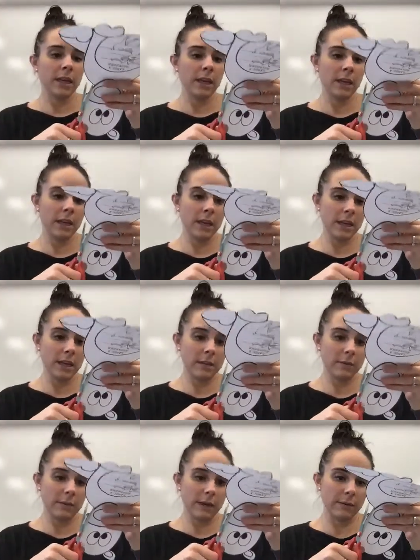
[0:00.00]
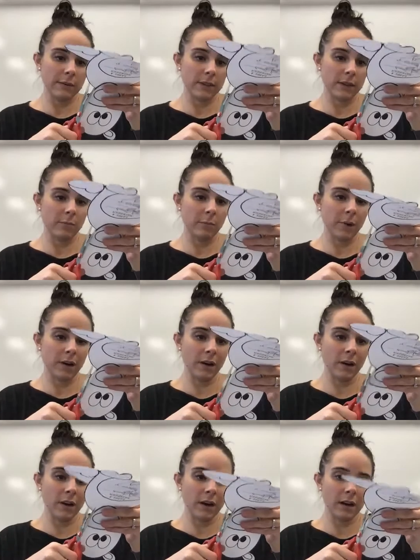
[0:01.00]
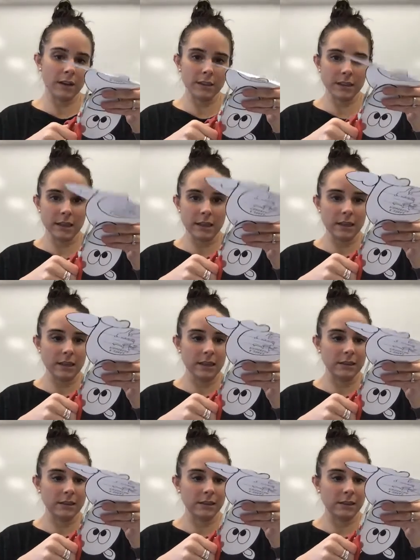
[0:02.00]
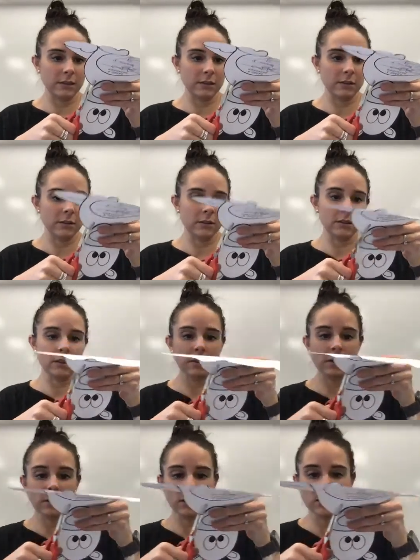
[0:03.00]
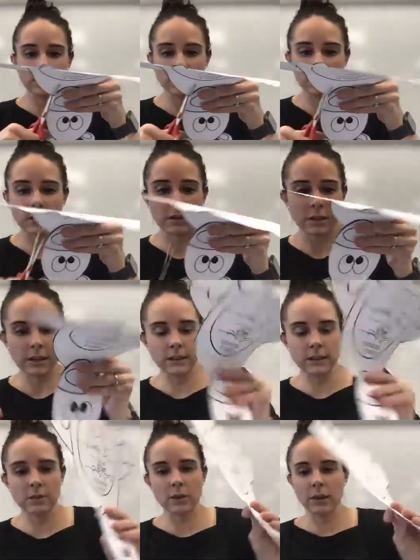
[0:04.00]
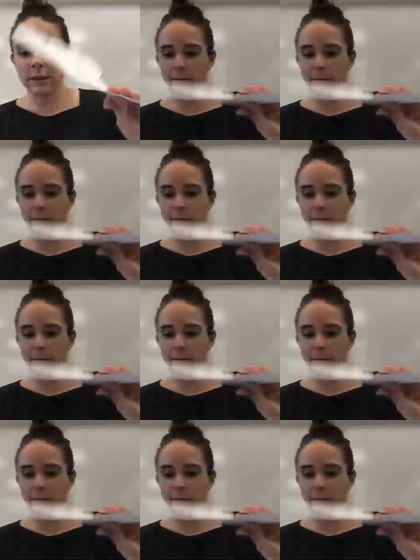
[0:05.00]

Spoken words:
piece when I was on pause, I thought, uh-oh, that's okay.